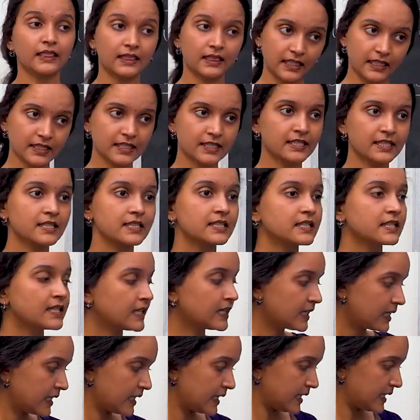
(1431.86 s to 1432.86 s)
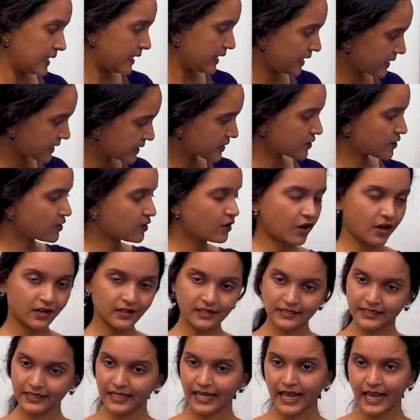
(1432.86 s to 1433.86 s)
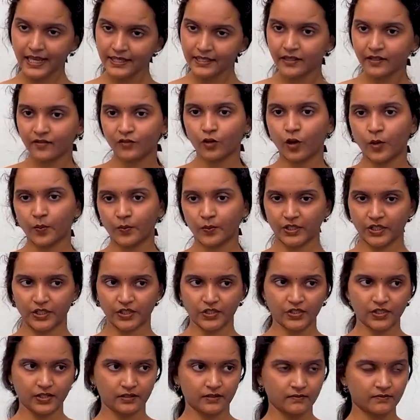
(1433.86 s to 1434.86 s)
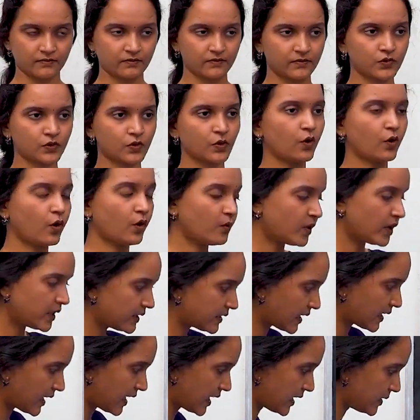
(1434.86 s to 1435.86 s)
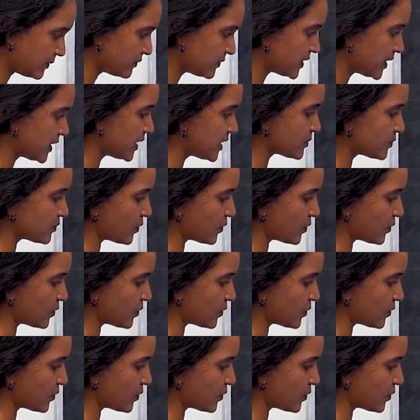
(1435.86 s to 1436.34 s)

This is called as evaporation. So over time these